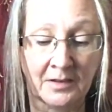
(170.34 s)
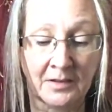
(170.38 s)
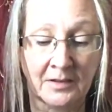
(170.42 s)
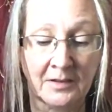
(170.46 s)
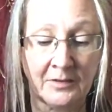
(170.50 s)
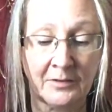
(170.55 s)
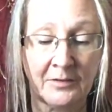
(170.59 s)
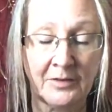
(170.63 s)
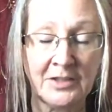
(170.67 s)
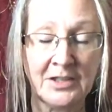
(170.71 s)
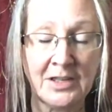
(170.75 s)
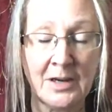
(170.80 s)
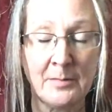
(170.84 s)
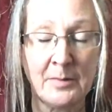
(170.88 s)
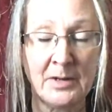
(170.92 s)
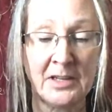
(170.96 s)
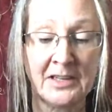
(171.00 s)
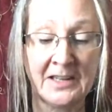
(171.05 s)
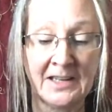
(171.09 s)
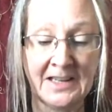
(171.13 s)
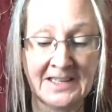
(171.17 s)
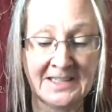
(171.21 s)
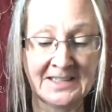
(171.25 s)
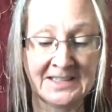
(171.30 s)
for
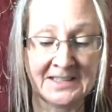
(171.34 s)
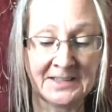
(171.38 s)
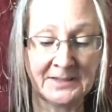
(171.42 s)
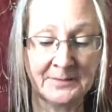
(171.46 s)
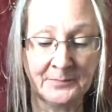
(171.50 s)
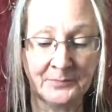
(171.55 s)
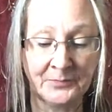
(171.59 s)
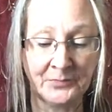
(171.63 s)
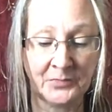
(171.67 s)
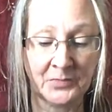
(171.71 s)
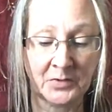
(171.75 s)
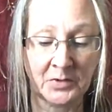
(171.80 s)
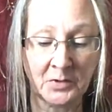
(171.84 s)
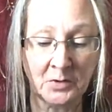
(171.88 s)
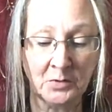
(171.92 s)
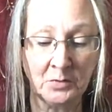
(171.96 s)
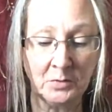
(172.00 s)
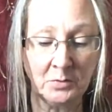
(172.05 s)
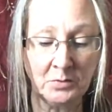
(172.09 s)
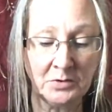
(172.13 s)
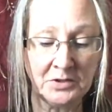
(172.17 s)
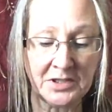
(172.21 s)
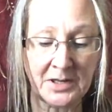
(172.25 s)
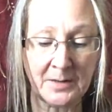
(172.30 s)
Geminis,
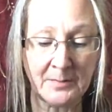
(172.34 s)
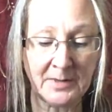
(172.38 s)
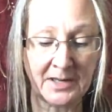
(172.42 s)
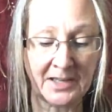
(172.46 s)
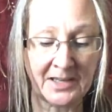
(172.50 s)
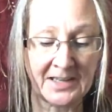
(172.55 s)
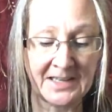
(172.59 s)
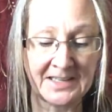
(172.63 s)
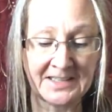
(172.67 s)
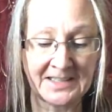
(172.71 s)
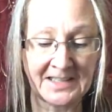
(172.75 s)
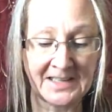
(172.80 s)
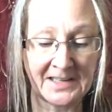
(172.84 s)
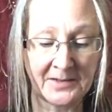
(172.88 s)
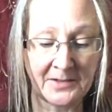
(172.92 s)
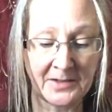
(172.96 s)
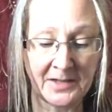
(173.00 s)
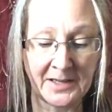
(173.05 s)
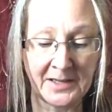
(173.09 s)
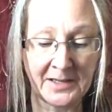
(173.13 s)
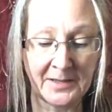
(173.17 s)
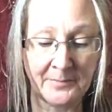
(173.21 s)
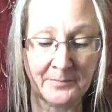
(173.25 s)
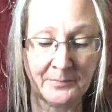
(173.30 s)
all Geminis out
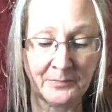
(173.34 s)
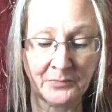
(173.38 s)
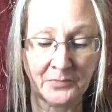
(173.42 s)
there,